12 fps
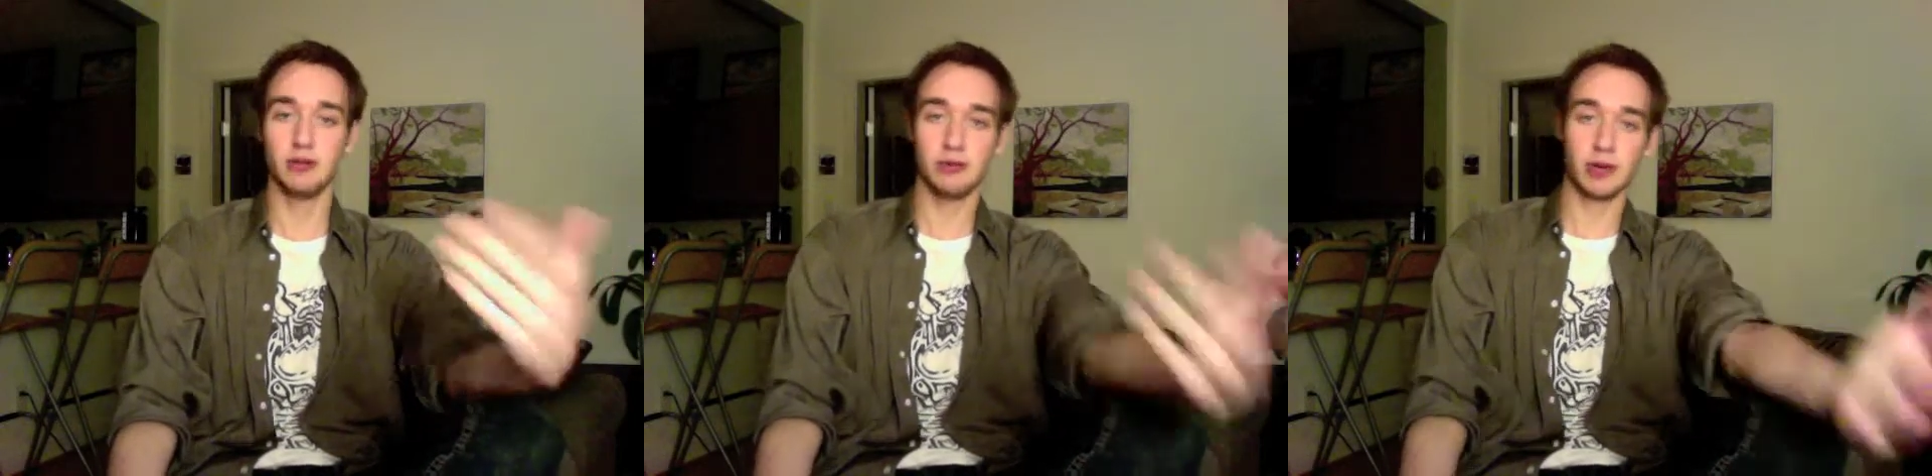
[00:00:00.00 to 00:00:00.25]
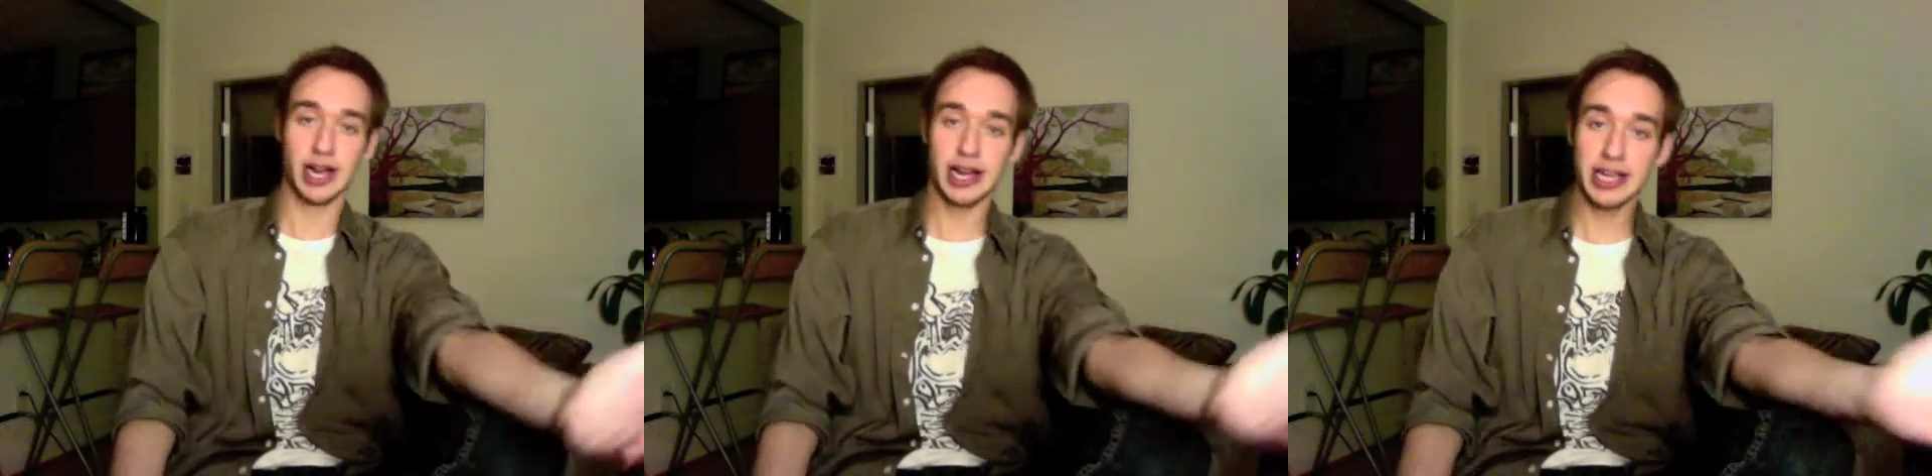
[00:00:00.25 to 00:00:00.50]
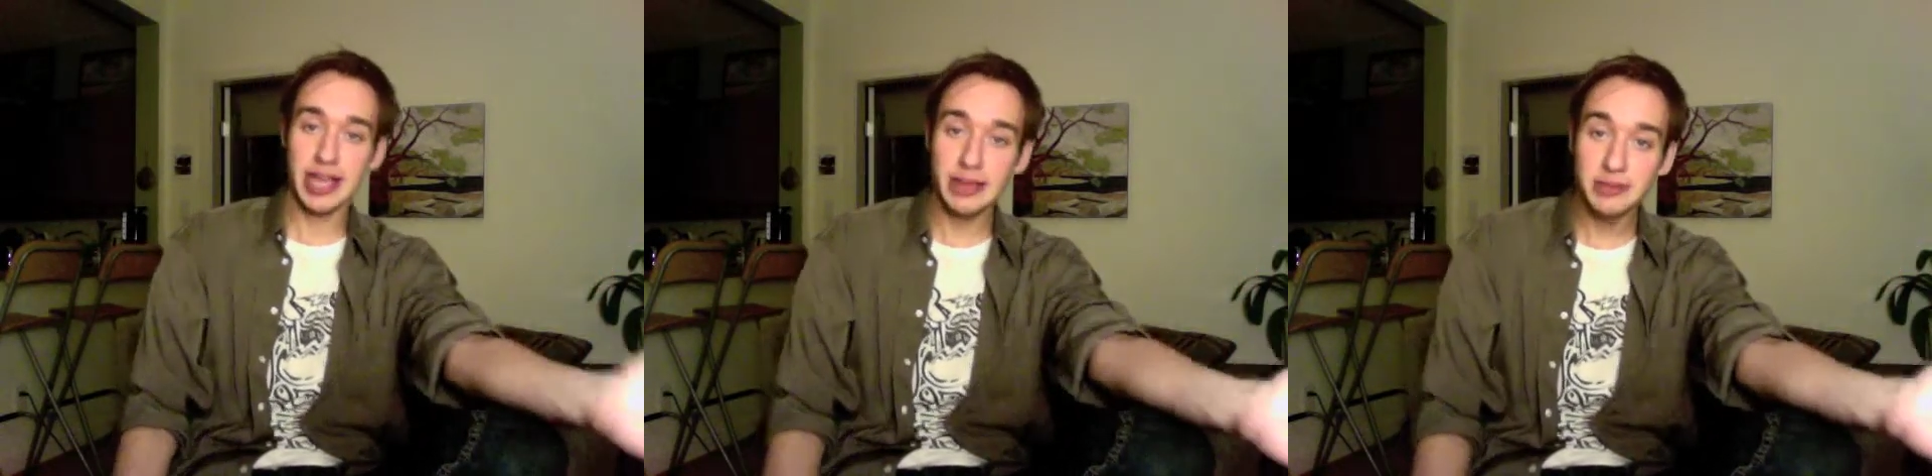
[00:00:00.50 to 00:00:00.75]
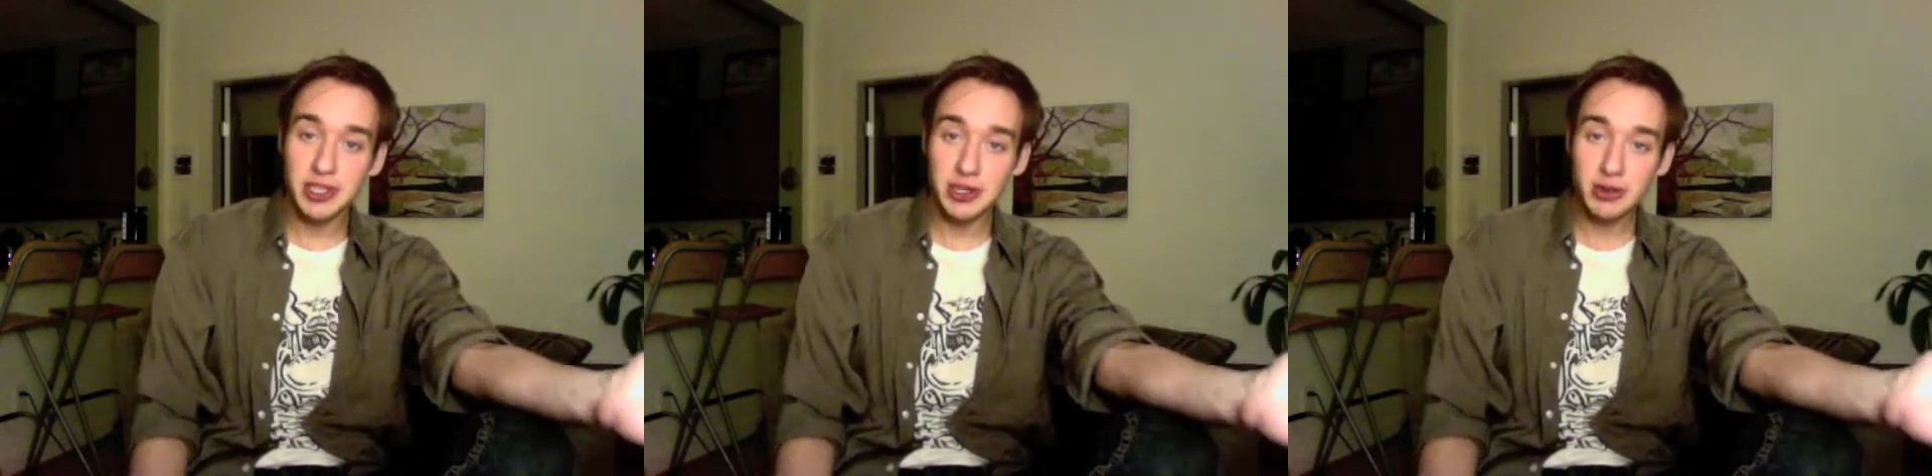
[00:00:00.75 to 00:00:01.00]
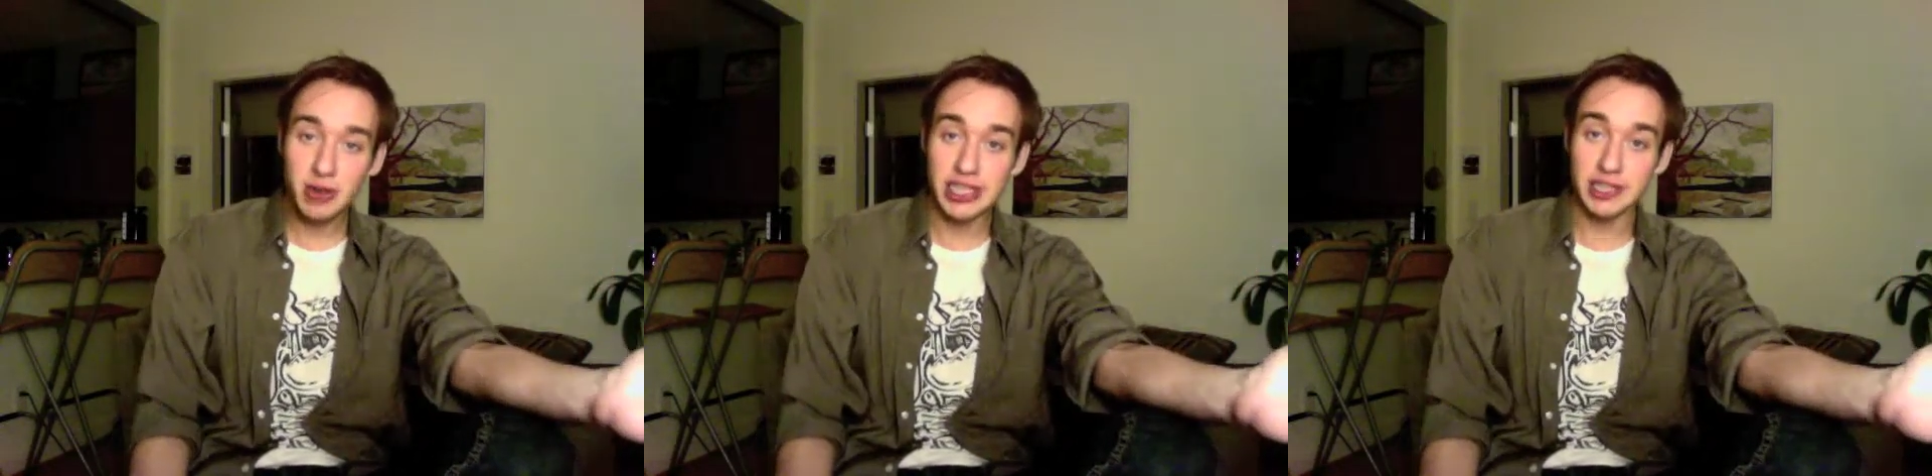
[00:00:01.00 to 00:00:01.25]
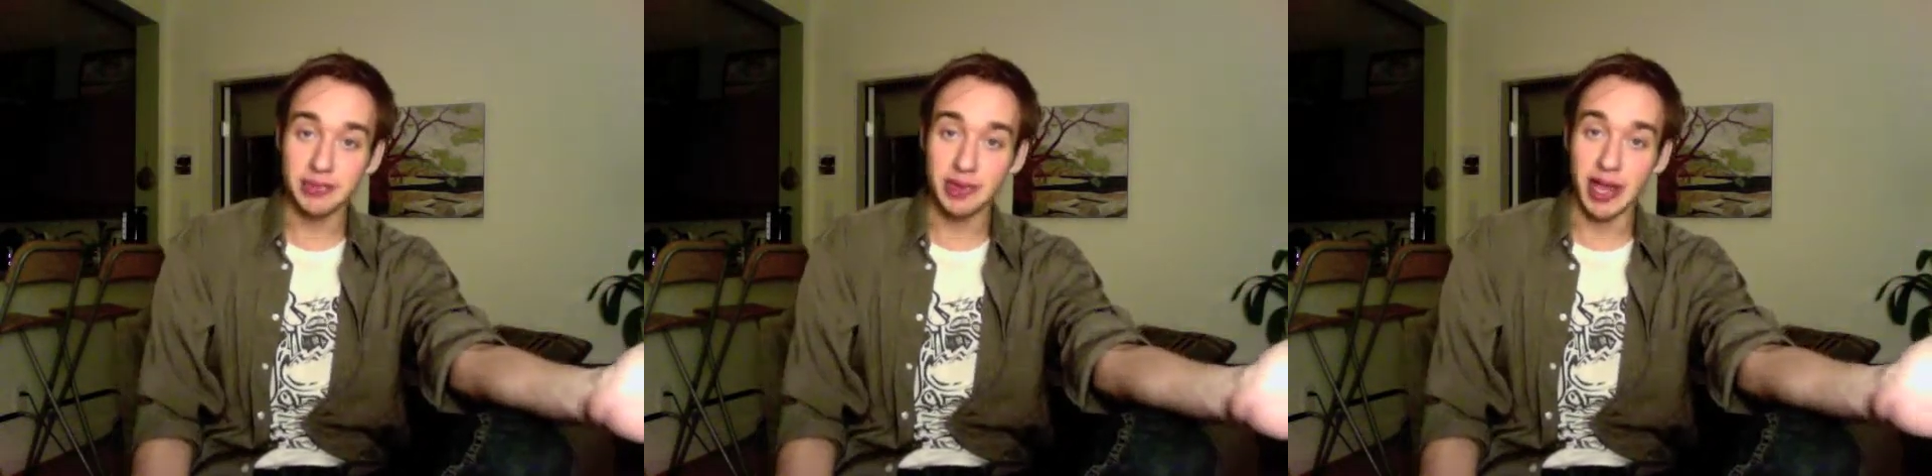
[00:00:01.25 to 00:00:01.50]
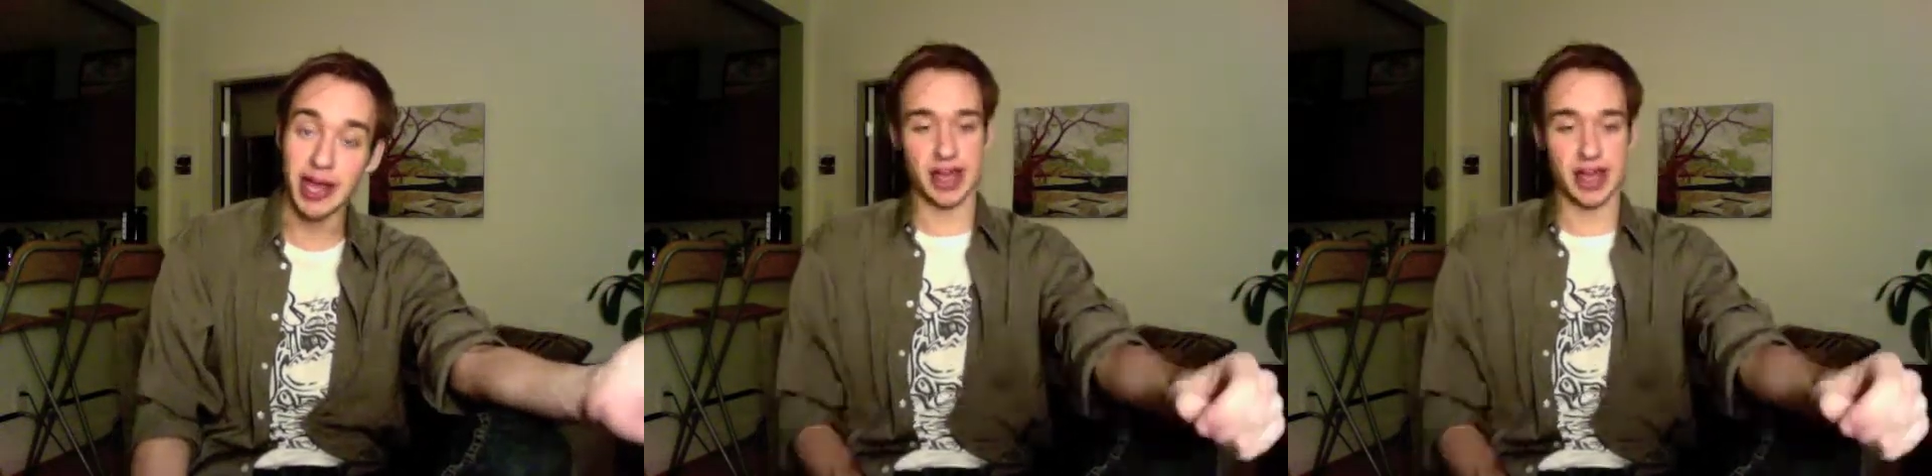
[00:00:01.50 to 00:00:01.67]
what kind of games do you like to play?